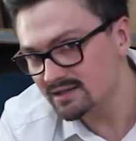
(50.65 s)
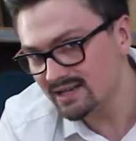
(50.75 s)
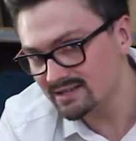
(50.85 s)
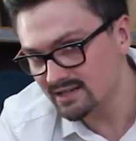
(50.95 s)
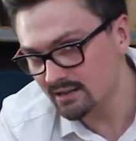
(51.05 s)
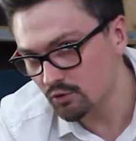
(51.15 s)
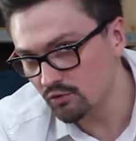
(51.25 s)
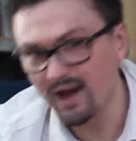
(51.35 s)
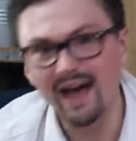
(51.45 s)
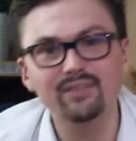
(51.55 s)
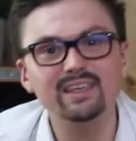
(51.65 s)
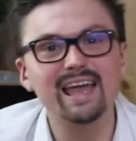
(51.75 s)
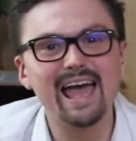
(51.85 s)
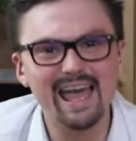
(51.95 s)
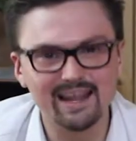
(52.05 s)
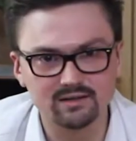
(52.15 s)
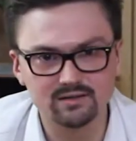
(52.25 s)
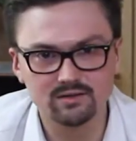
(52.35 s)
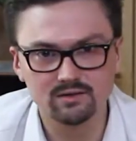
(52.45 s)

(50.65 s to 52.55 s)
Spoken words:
that setup move at the end.